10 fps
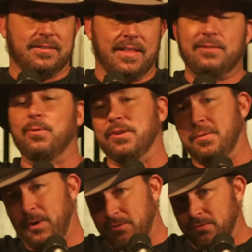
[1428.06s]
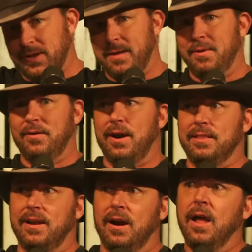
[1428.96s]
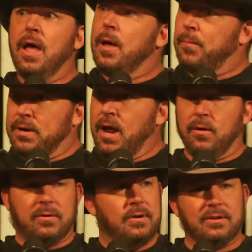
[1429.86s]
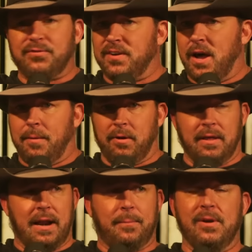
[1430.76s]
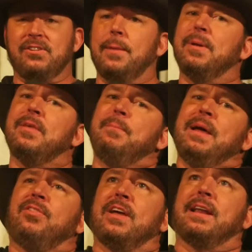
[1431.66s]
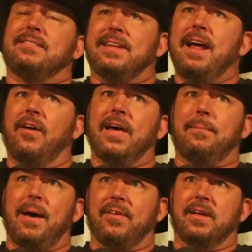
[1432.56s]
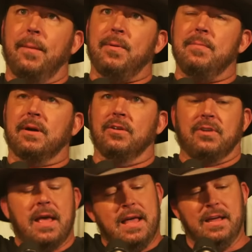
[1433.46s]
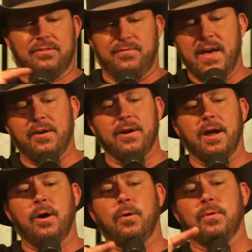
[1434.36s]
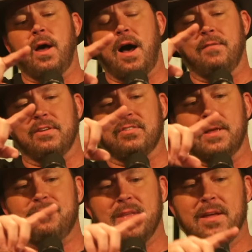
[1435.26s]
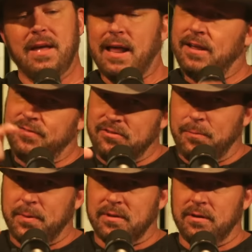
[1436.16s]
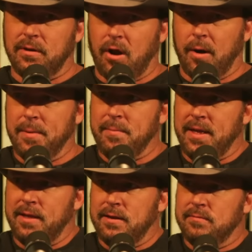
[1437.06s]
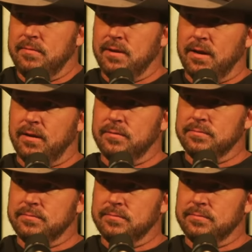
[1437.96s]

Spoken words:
So that's where the commercial came in right there. But no, dude, it's phenomenal and I appreciate it. But the big thing, and I say all that about the company because it's veteran owned, obviously. I love that you put the little army man in, you know.